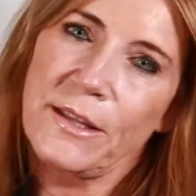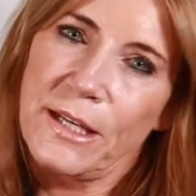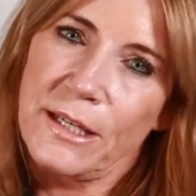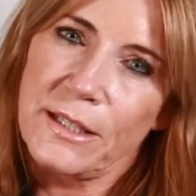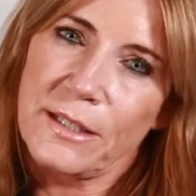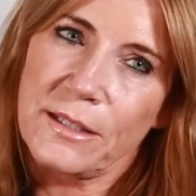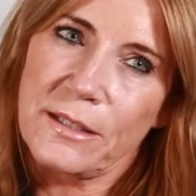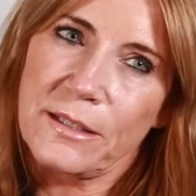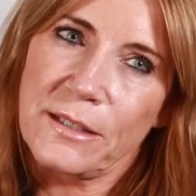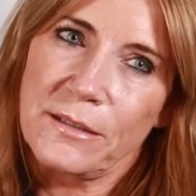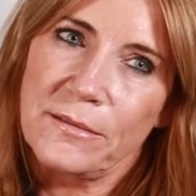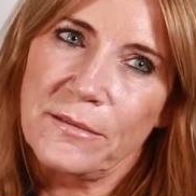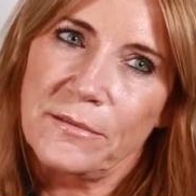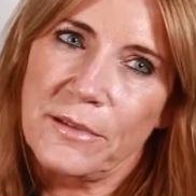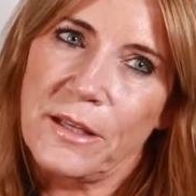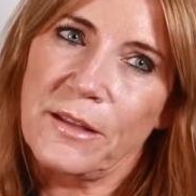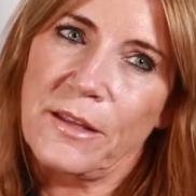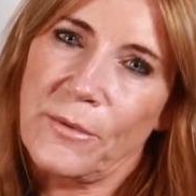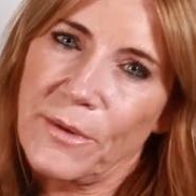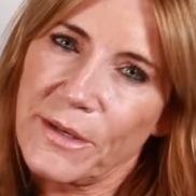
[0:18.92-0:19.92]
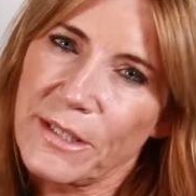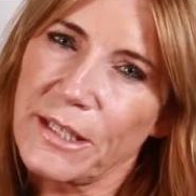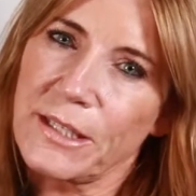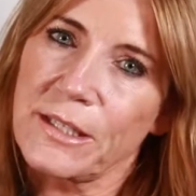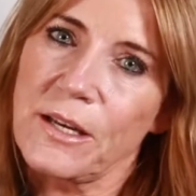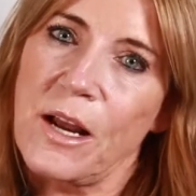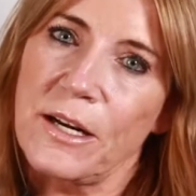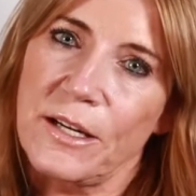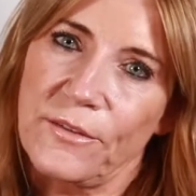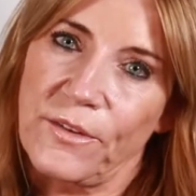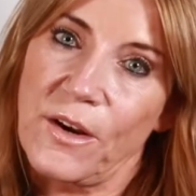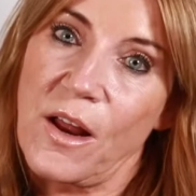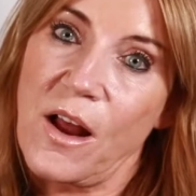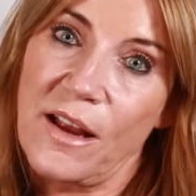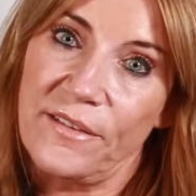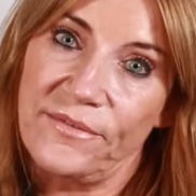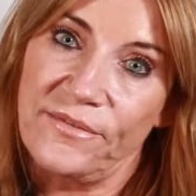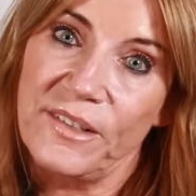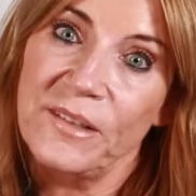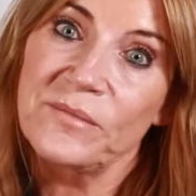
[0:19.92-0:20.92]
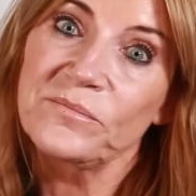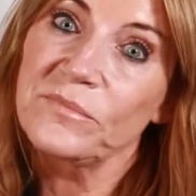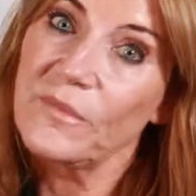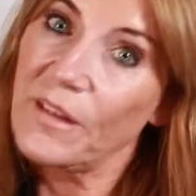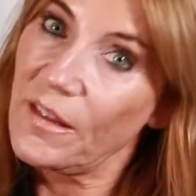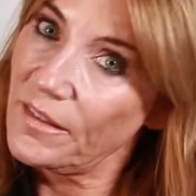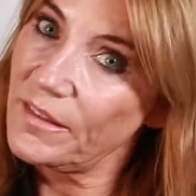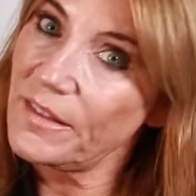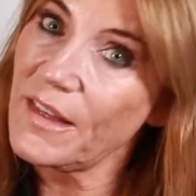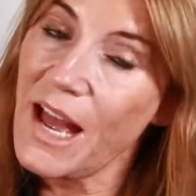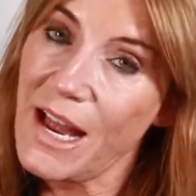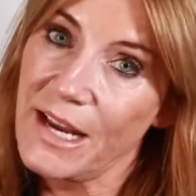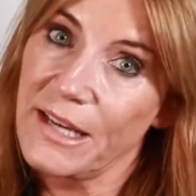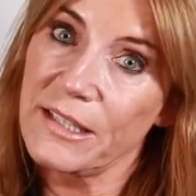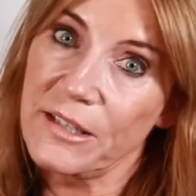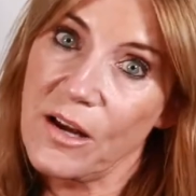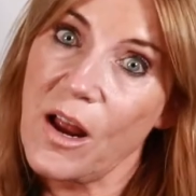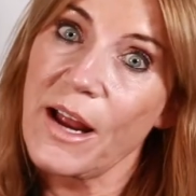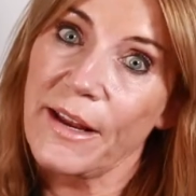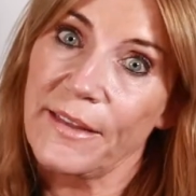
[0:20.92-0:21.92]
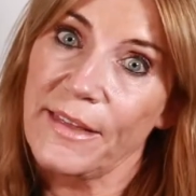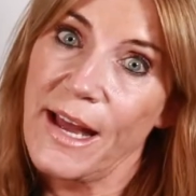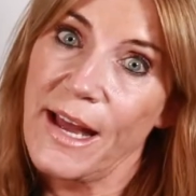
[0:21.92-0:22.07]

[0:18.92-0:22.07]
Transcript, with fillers: this, that there is a side of life that is like